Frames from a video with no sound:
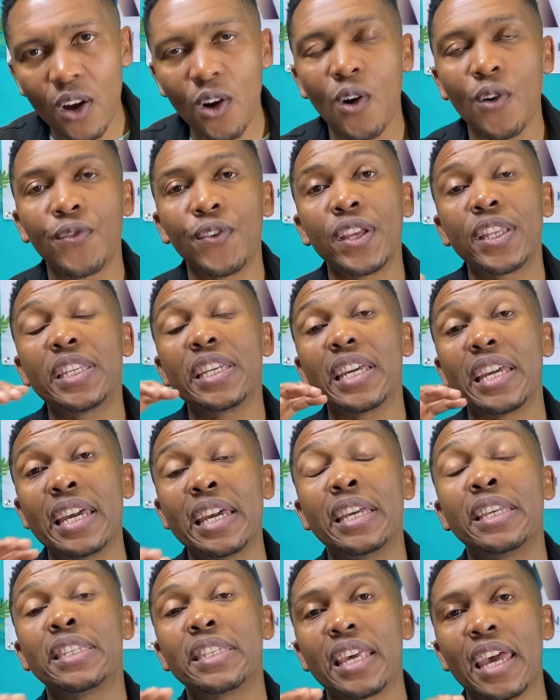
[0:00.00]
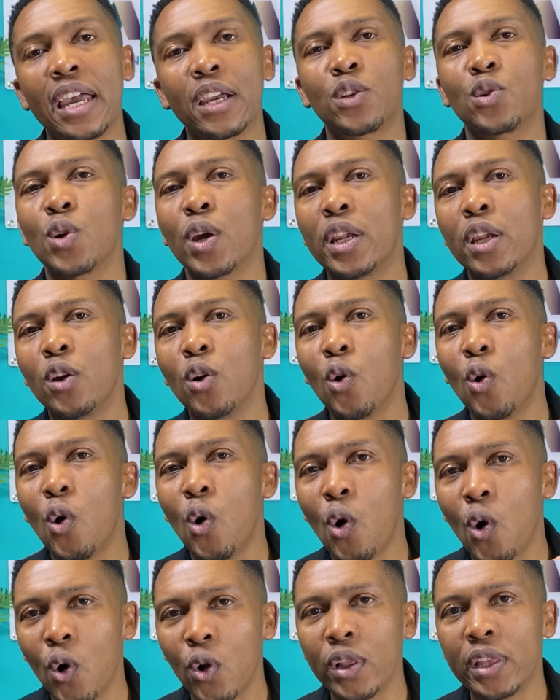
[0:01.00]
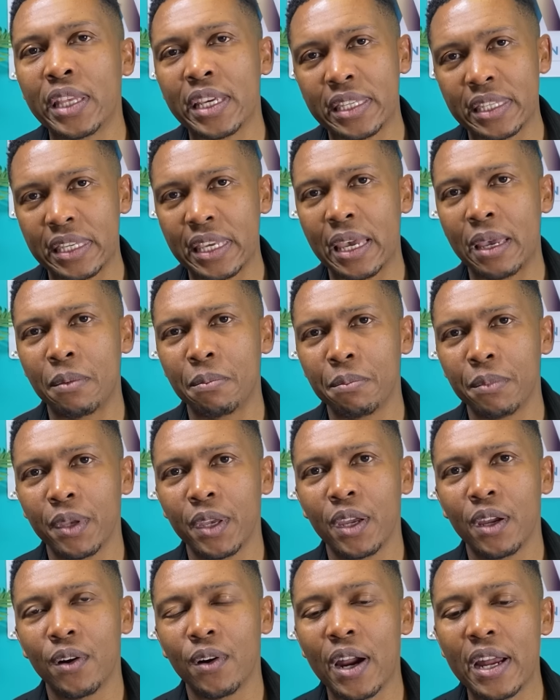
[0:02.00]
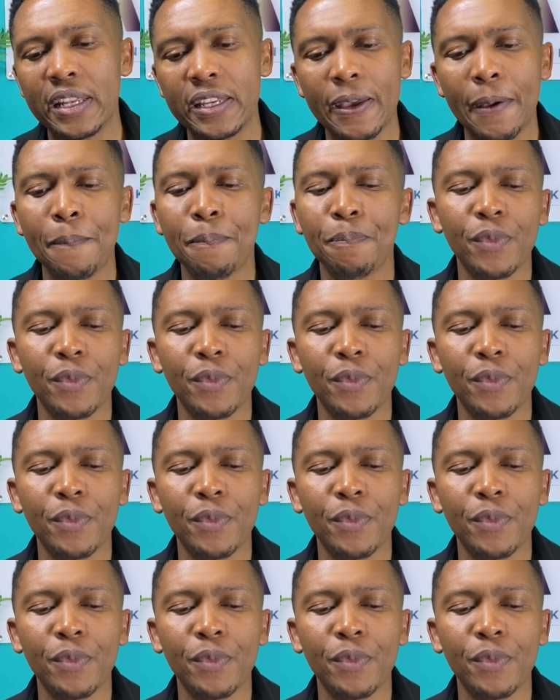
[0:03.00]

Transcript: of it is actually all the same, right?